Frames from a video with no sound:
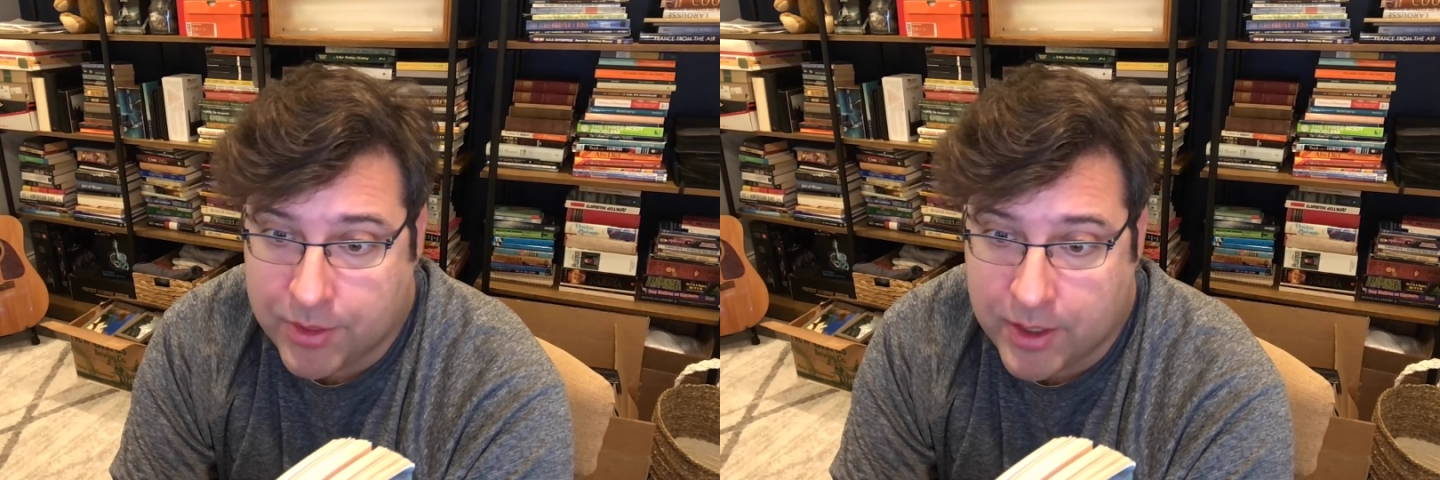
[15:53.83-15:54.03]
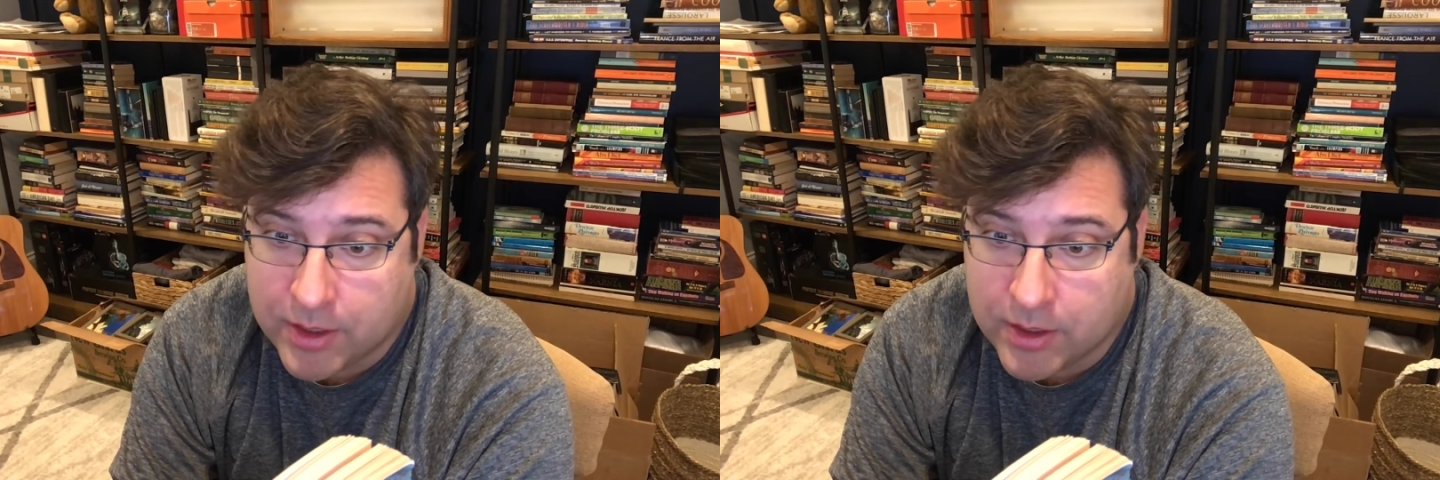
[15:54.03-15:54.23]

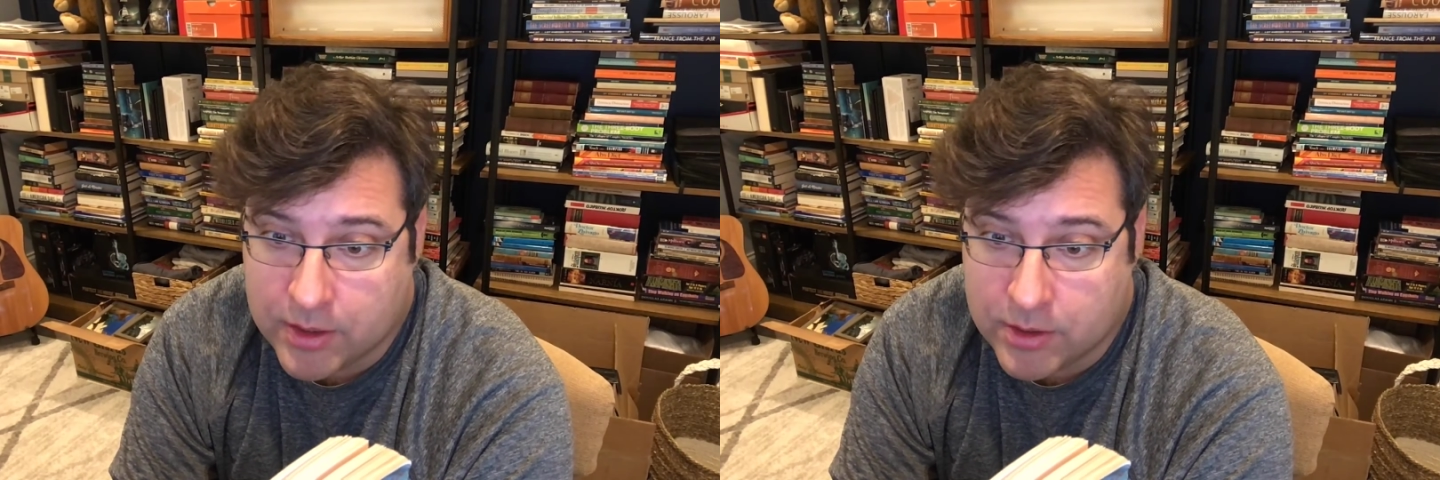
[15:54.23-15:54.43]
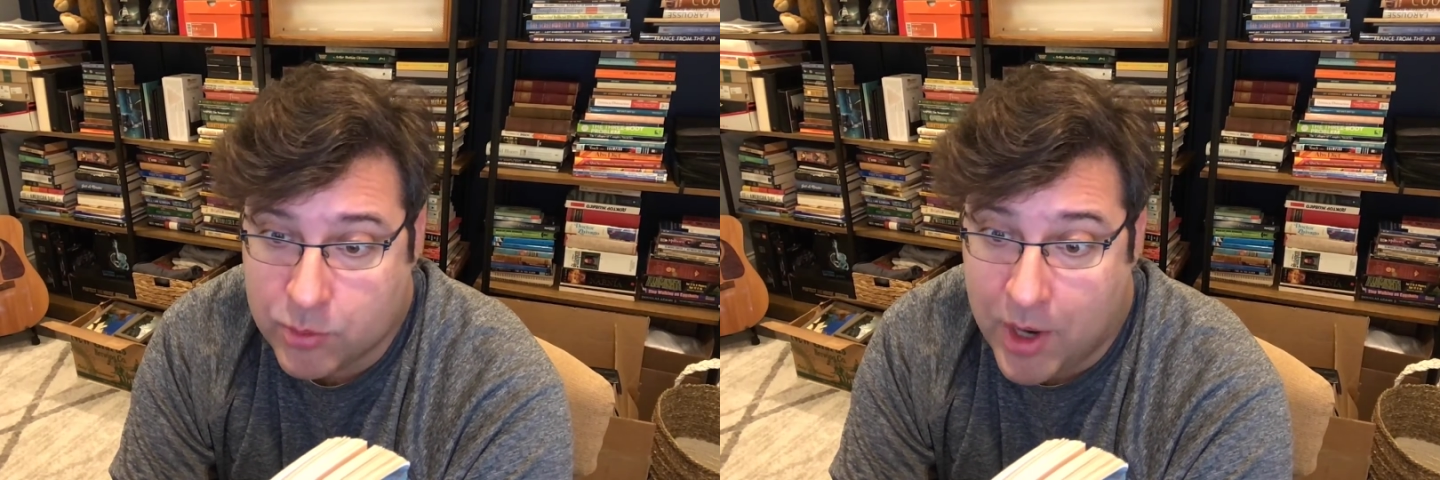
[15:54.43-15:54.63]
thing,
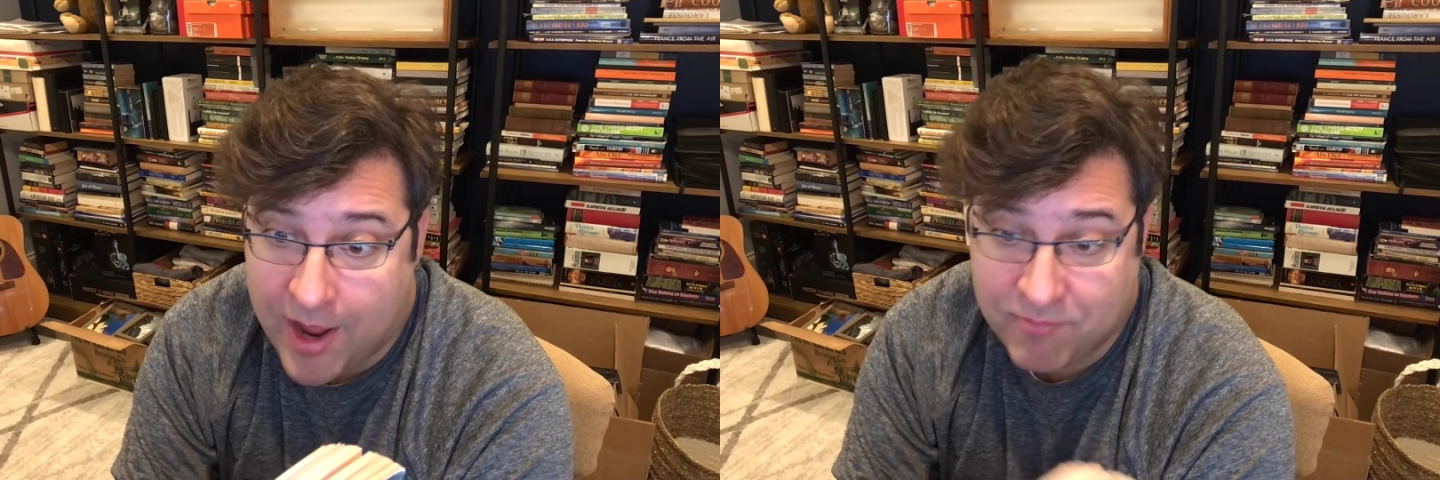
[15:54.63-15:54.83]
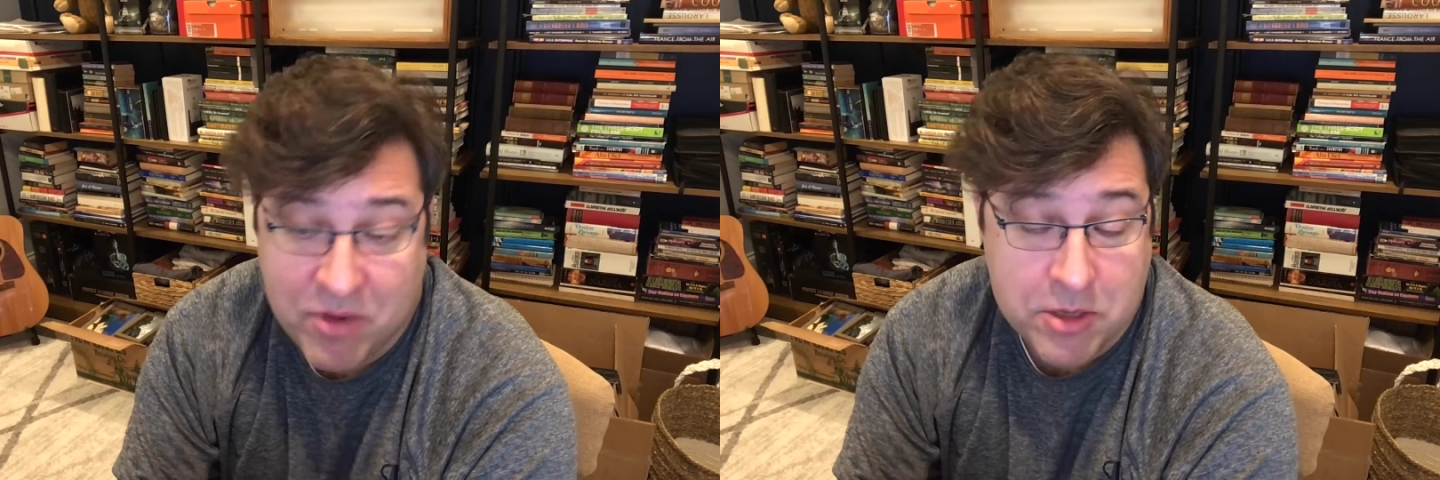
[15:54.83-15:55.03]
and you
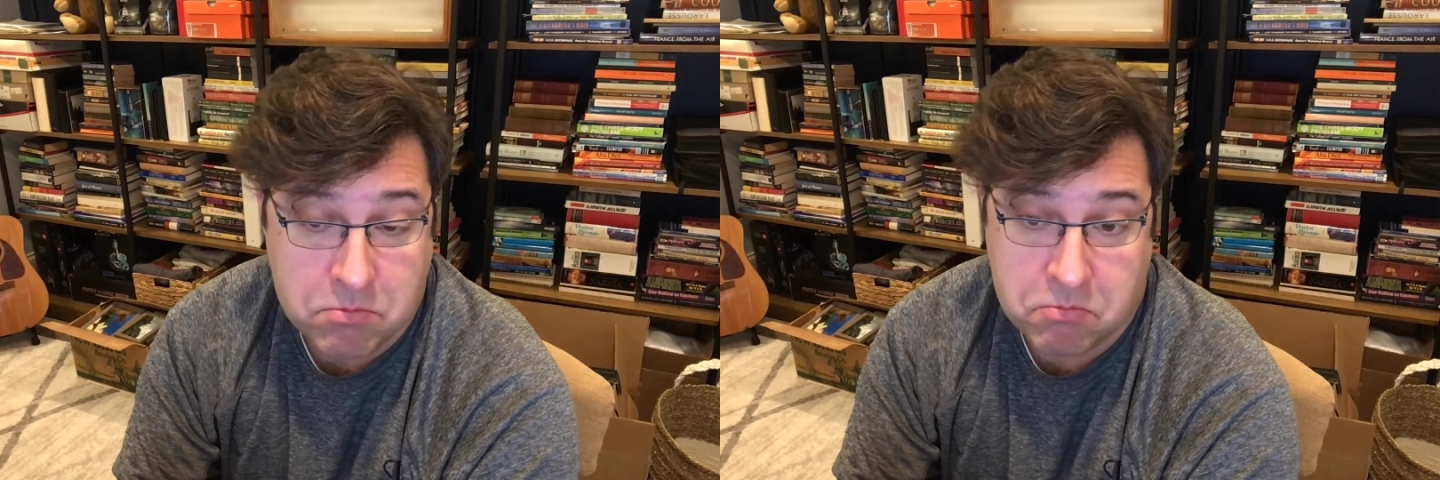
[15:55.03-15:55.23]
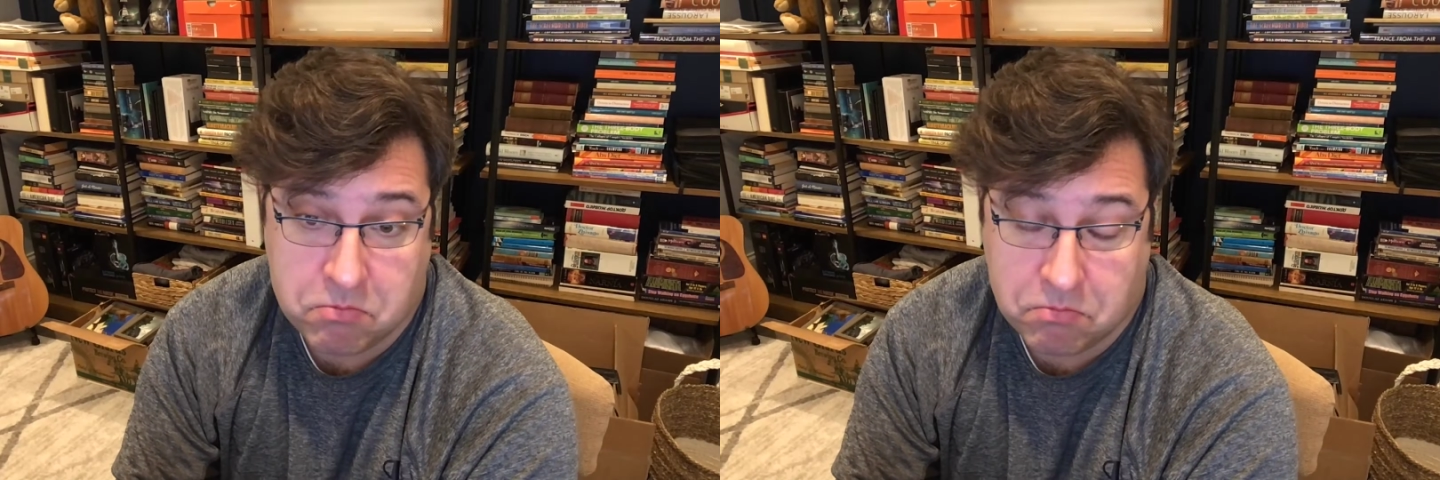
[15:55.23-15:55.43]
have
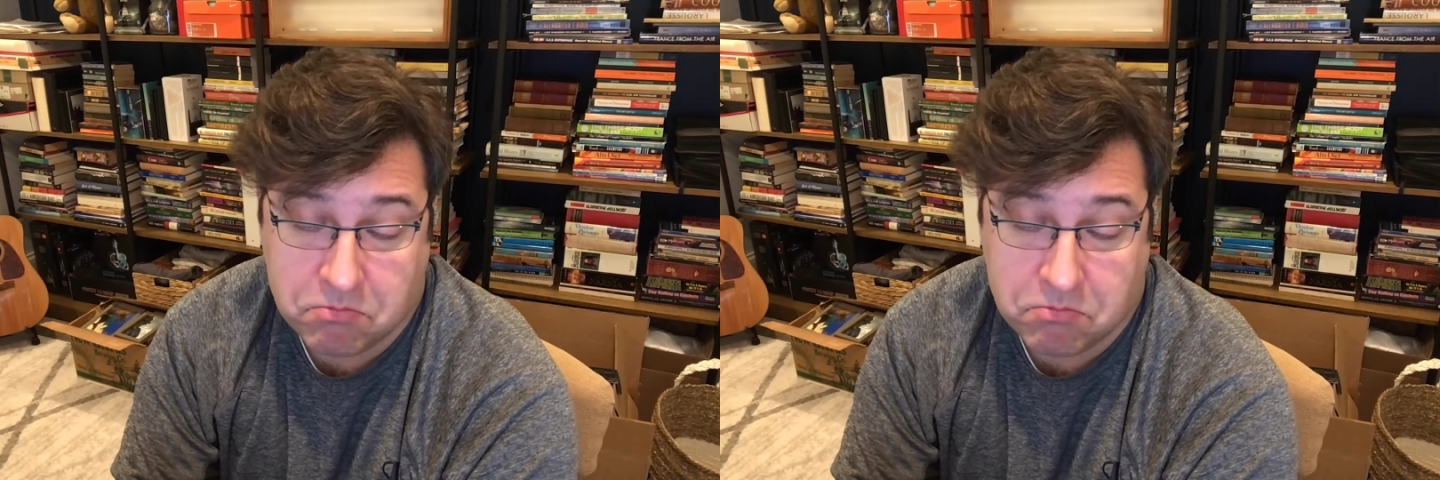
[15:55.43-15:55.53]
been,